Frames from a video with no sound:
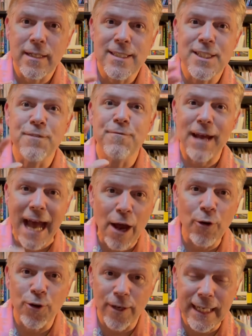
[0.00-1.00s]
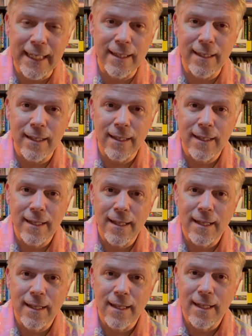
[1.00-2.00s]
devouring
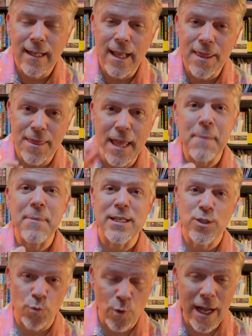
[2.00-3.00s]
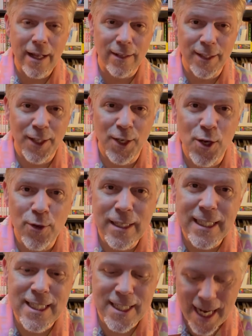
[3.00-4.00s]
them as well,
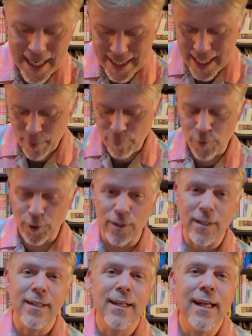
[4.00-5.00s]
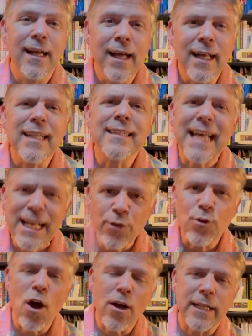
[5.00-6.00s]
and it's not as helpful.
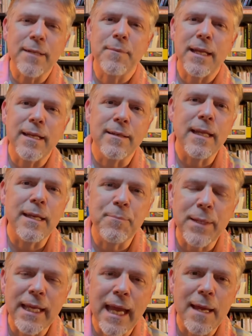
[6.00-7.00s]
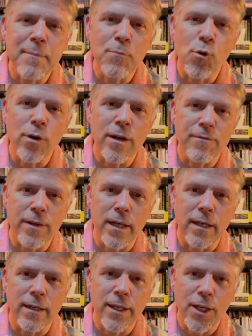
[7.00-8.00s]
Later on, it became more of
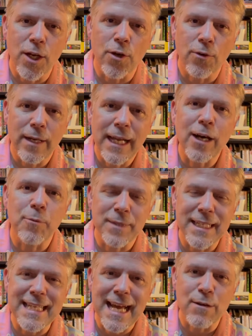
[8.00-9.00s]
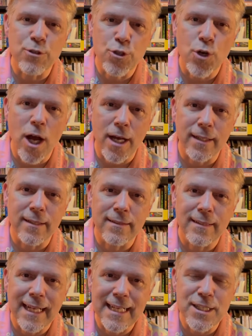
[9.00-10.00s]
a, help the
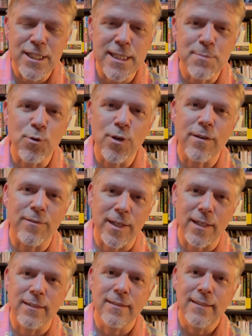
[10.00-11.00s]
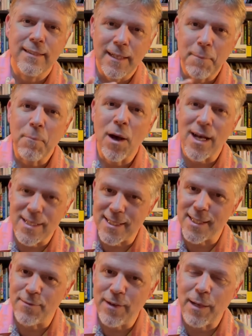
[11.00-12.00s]
downtrodden, and she's more of a
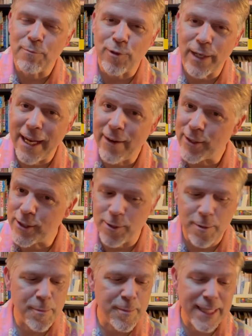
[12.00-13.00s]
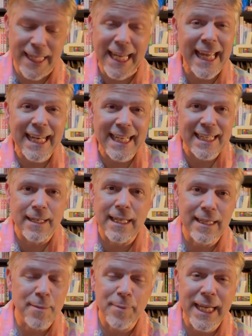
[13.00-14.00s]
positive, helpful character. But
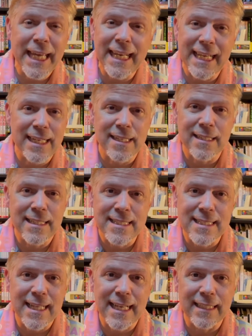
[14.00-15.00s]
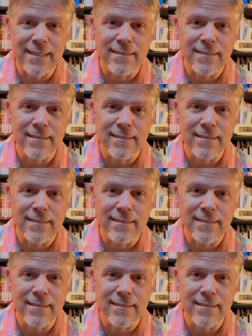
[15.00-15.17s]
at the beginning, it's like,